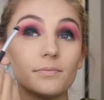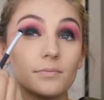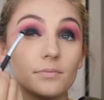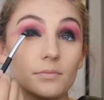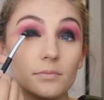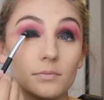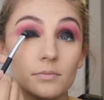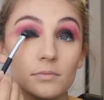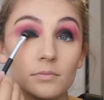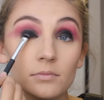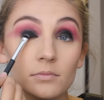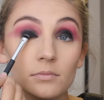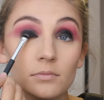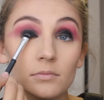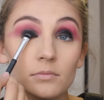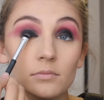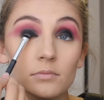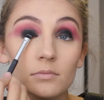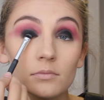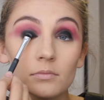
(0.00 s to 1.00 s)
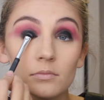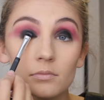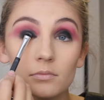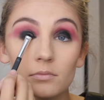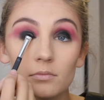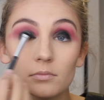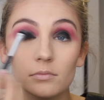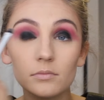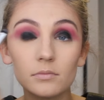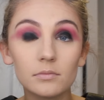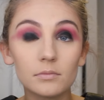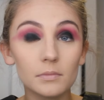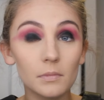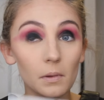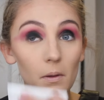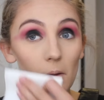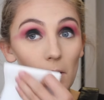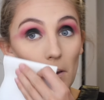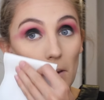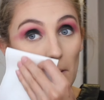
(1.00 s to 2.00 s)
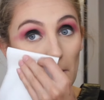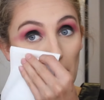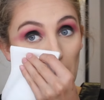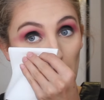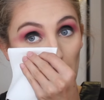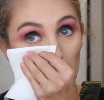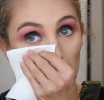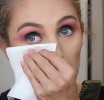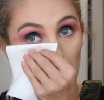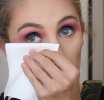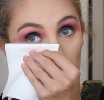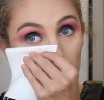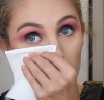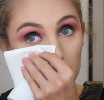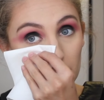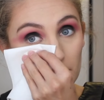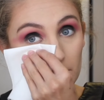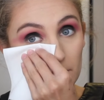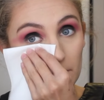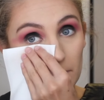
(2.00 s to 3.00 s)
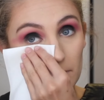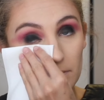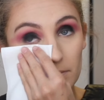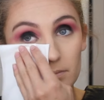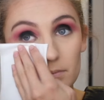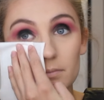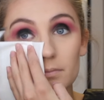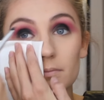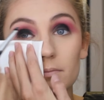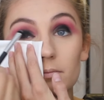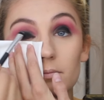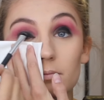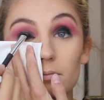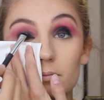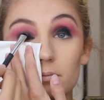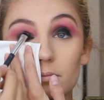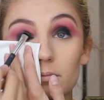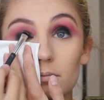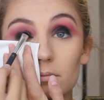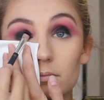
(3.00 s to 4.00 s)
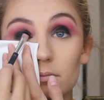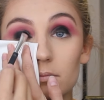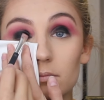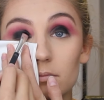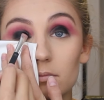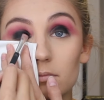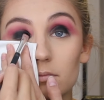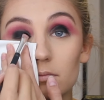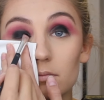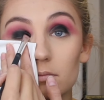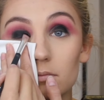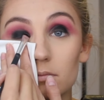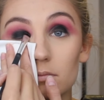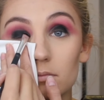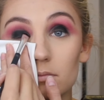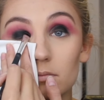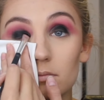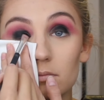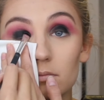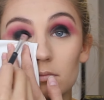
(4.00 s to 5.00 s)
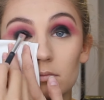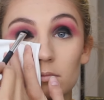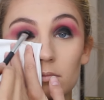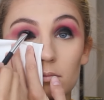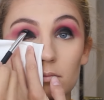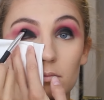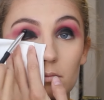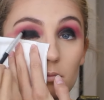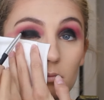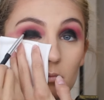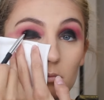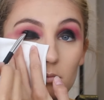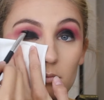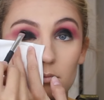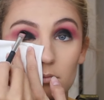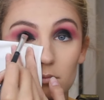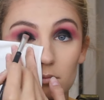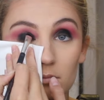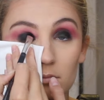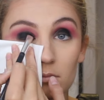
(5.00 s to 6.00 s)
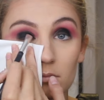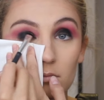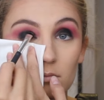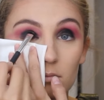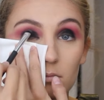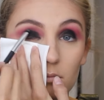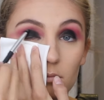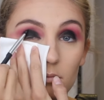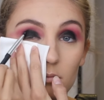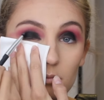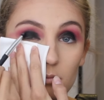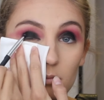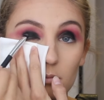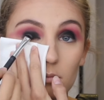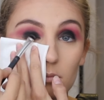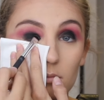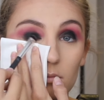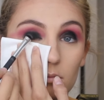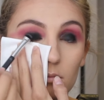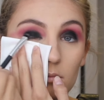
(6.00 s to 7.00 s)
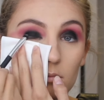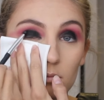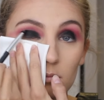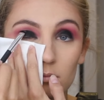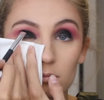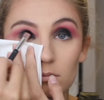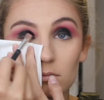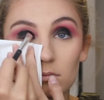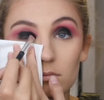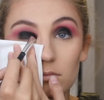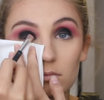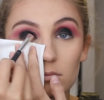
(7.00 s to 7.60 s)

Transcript: (silence)